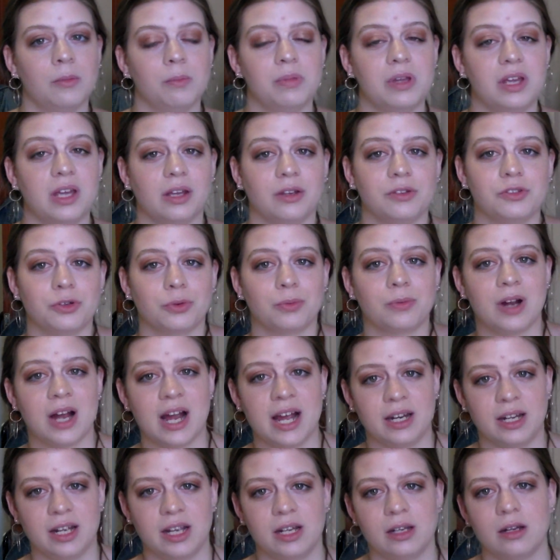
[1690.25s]
being
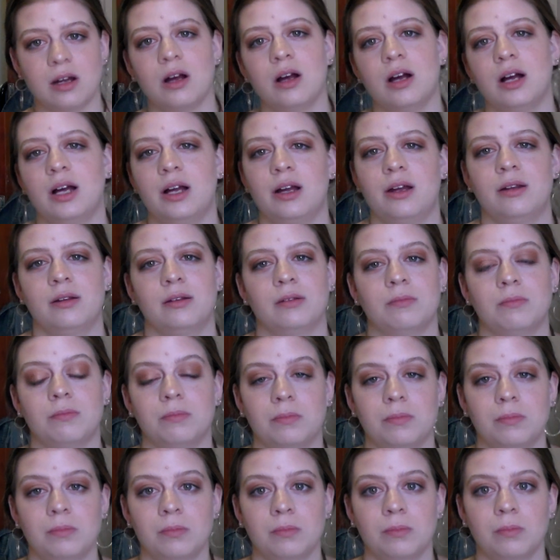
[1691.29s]
derided on
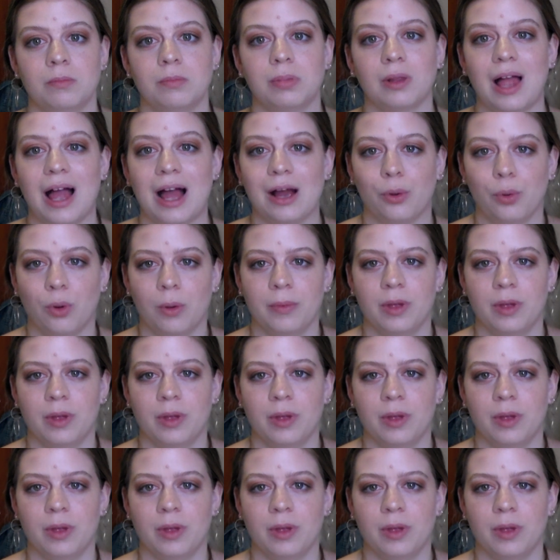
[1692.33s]
black